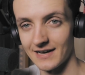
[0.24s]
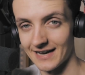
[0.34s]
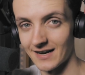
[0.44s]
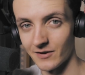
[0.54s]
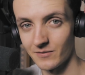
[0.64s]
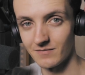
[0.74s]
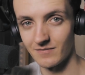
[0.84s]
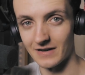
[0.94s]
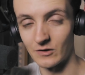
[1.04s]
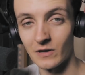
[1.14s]
Hello,
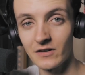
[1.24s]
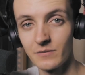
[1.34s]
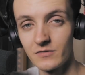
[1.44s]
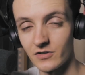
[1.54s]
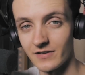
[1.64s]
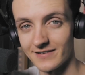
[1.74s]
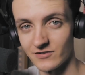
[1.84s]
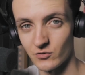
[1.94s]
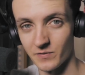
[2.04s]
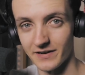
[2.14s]
and welcome to The
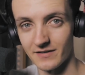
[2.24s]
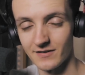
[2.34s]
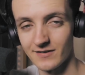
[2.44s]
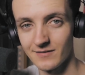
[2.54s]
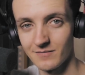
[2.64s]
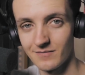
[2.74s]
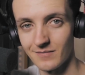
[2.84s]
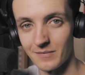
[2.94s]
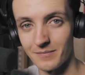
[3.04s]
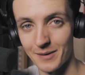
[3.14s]
Essential Reads.
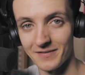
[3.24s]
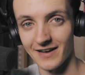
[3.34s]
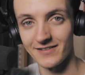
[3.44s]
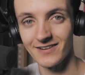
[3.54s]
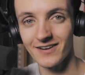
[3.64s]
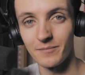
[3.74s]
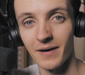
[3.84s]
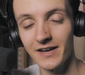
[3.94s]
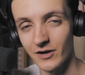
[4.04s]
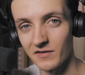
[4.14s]
My name is Isaac, and
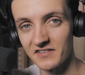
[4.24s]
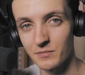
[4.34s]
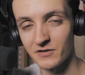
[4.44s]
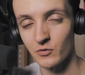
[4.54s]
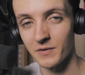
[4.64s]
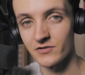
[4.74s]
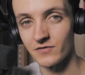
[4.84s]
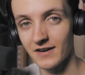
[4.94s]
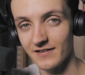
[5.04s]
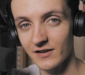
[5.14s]
my goal is to bring you a bunch
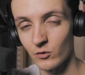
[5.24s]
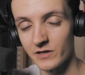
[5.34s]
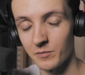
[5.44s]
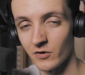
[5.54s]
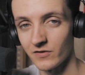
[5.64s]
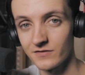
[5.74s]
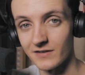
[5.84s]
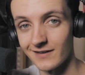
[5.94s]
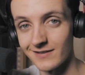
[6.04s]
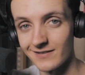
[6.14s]
of classic audiobooks
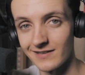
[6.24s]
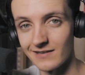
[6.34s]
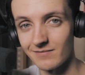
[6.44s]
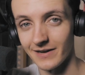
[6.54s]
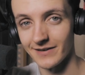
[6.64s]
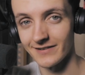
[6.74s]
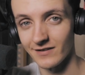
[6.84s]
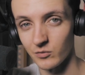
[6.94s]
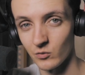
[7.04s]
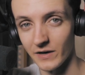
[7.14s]
in an easy and
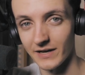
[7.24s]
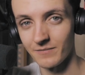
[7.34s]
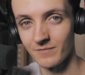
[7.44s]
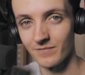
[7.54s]
accessible way.